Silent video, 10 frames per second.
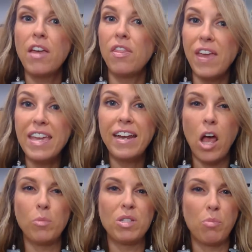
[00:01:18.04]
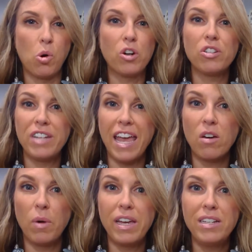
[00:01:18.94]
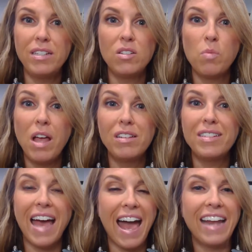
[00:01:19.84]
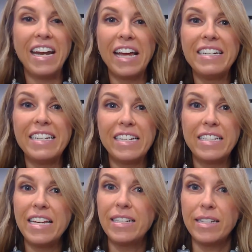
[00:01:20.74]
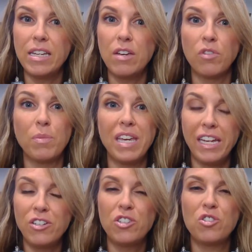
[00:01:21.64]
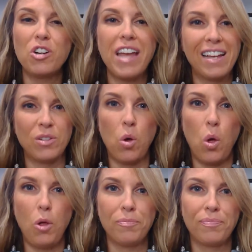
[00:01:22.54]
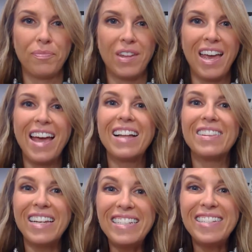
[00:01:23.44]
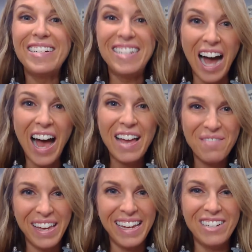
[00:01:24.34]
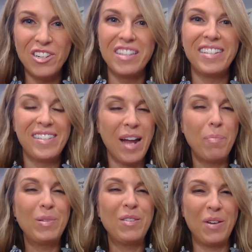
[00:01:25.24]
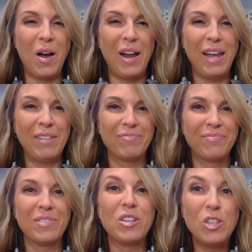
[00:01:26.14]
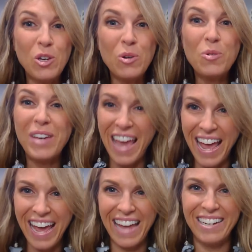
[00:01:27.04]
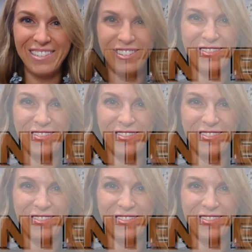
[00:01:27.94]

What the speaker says: They can help support your takeaways as well as add in ideas they see from the industry as a whole. Let's dive into the steps of an audit. You can do